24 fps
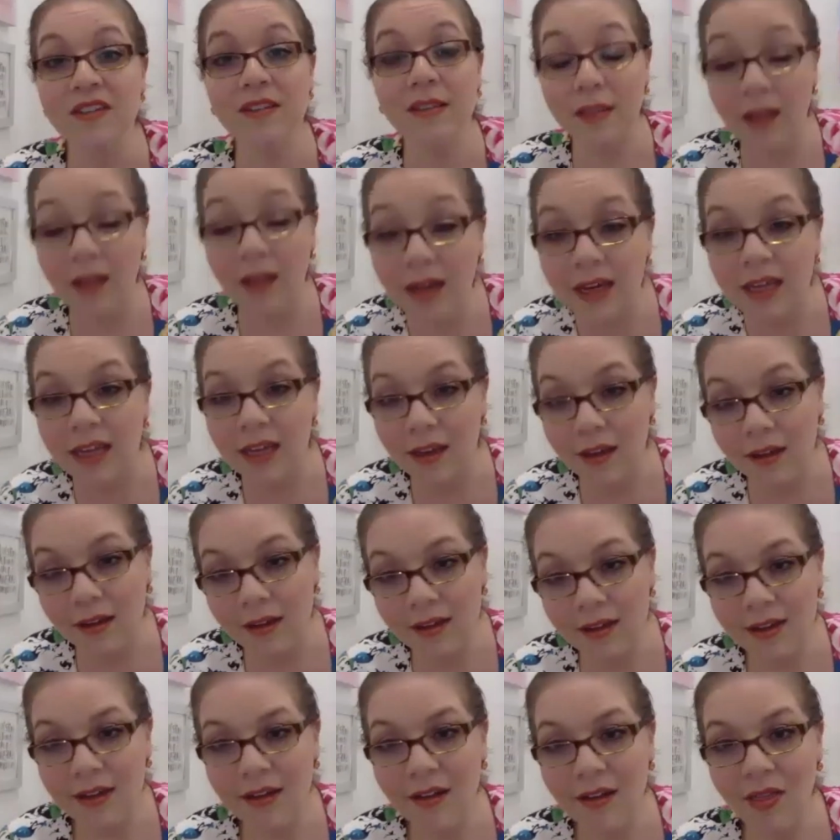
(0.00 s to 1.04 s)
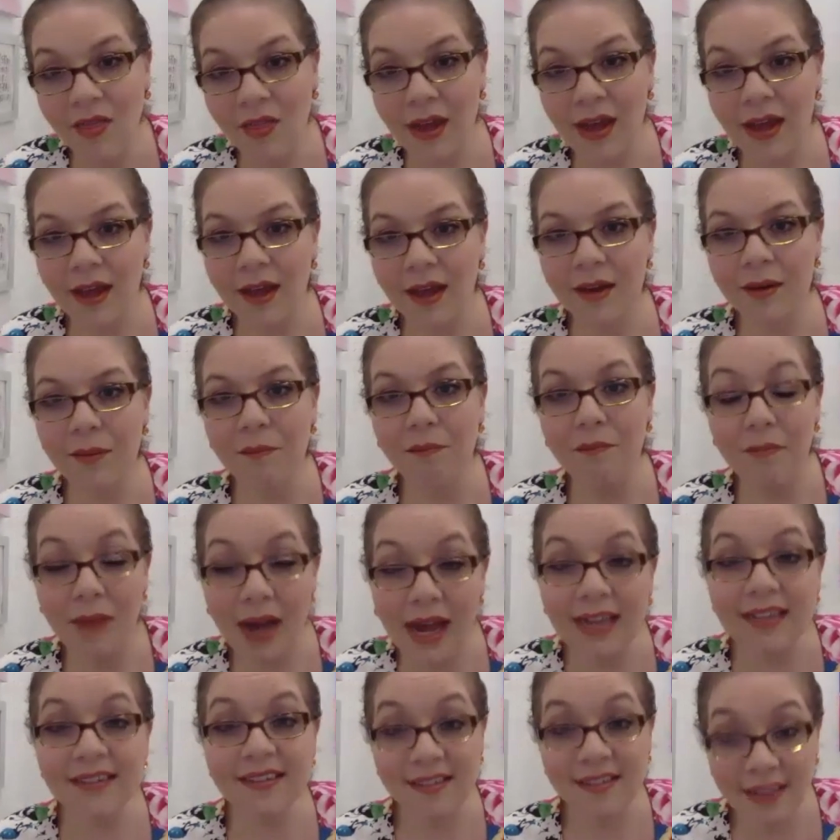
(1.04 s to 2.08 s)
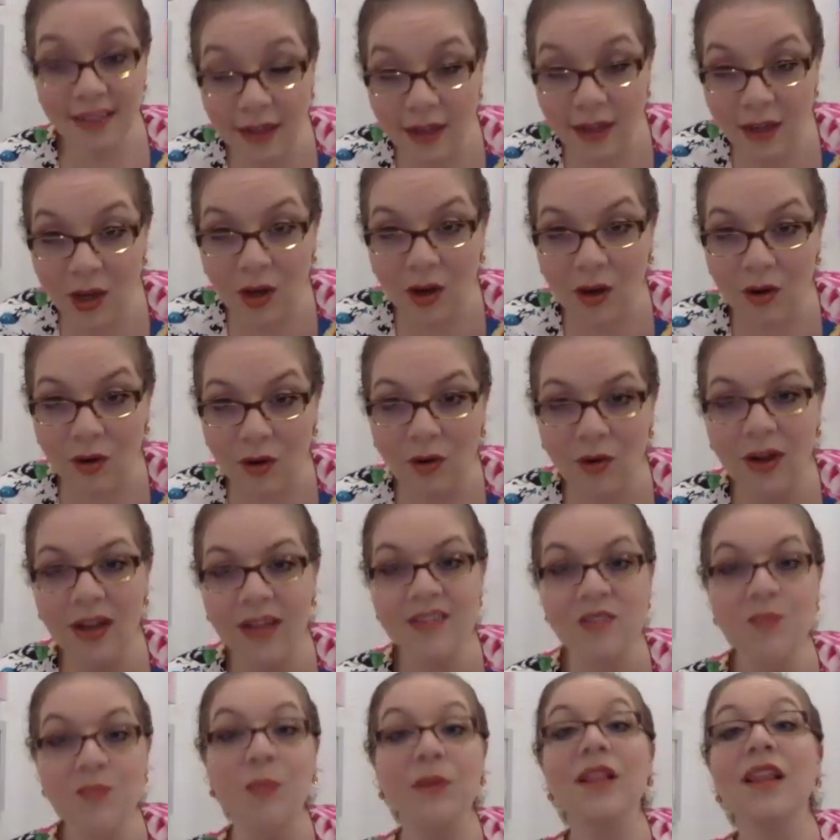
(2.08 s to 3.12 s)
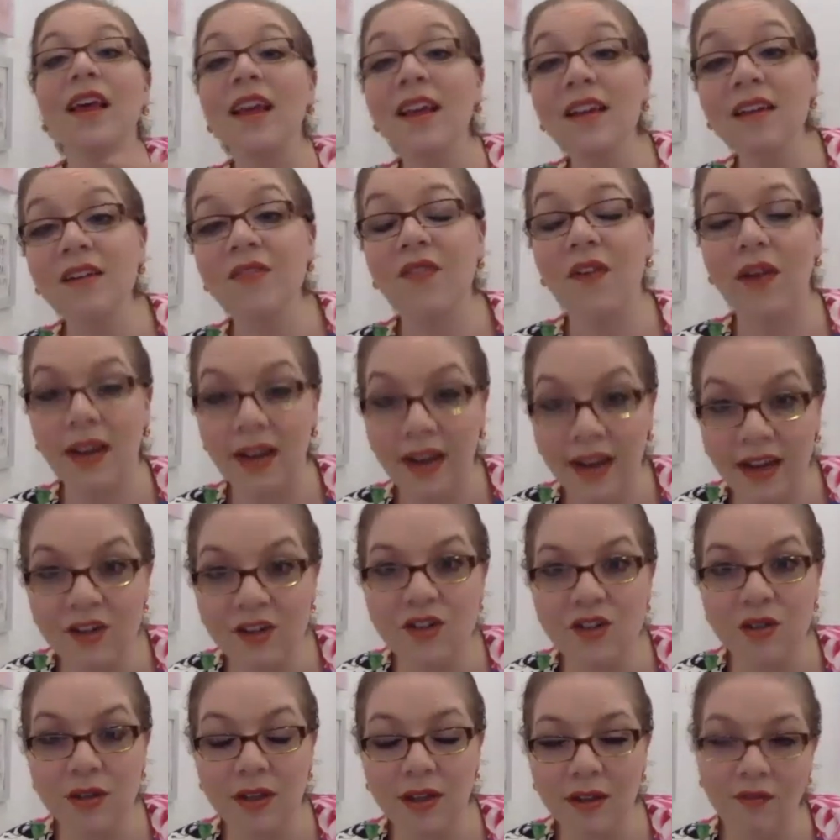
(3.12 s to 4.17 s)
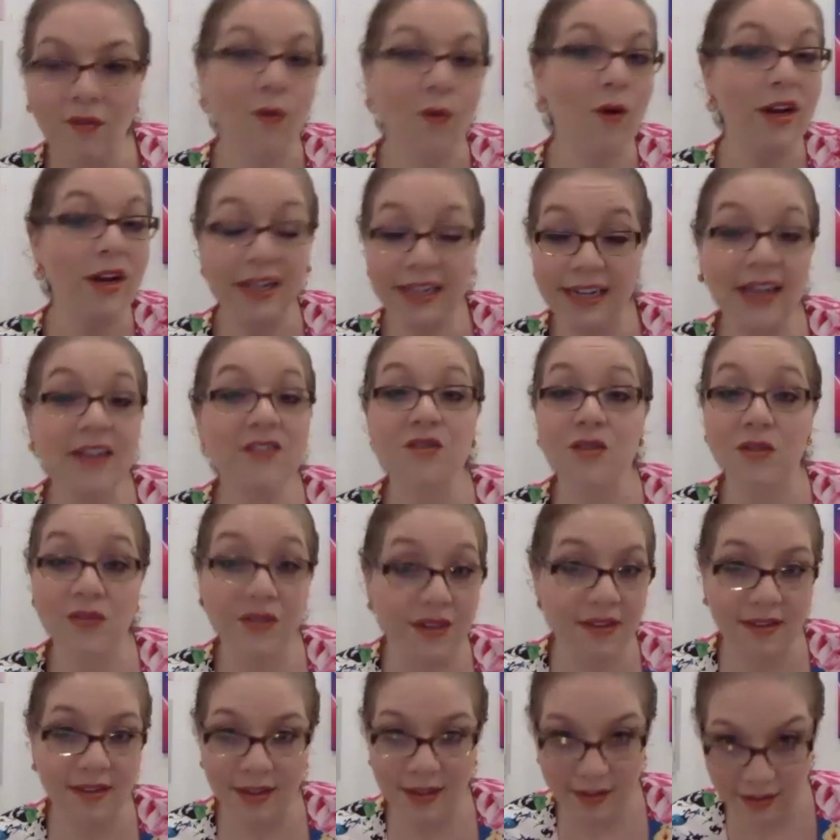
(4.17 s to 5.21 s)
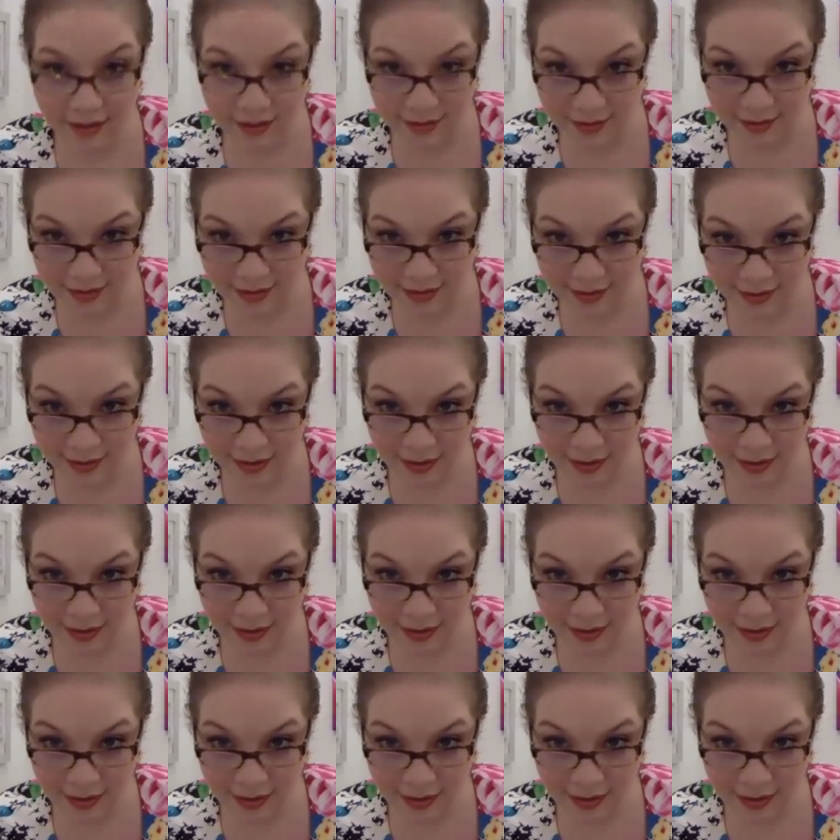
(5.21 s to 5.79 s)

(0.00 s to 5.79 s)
lucky that my CEO has planned financially for catastrophes like this.